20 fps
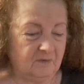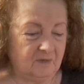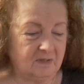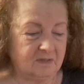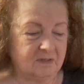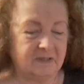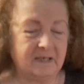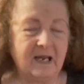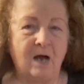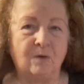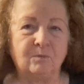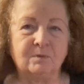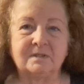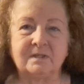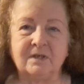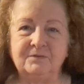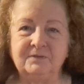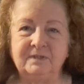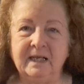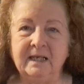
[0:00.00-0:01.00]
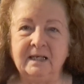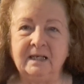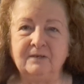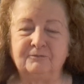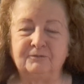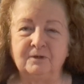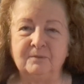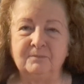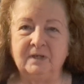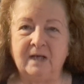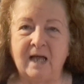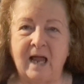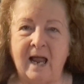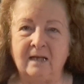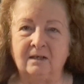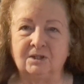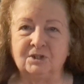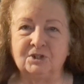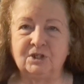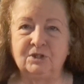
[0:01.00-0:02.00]
see, I was so dingy from the
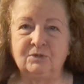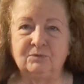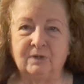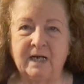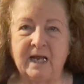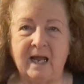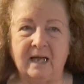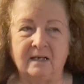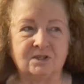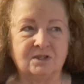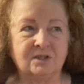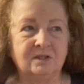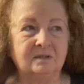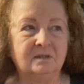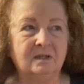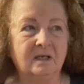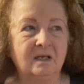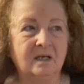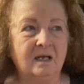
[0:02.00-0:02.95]
allergy reaction